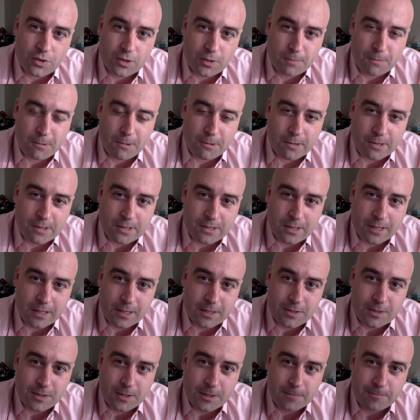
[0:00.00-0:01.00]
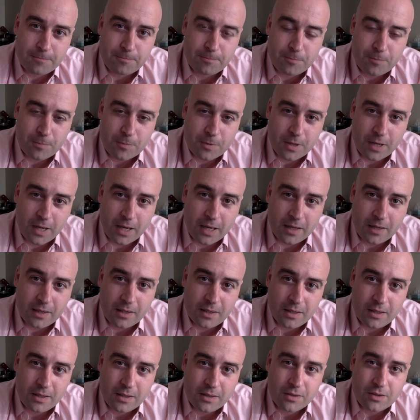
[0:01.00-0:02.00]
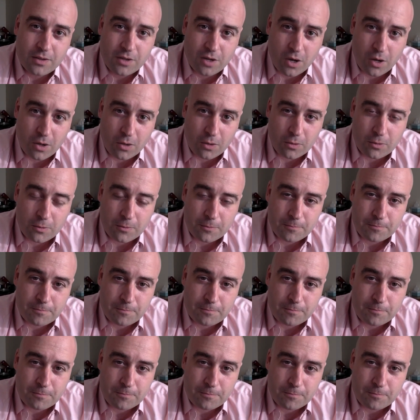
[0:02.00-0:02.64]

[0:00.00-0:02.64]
to protest against it. Okay? No.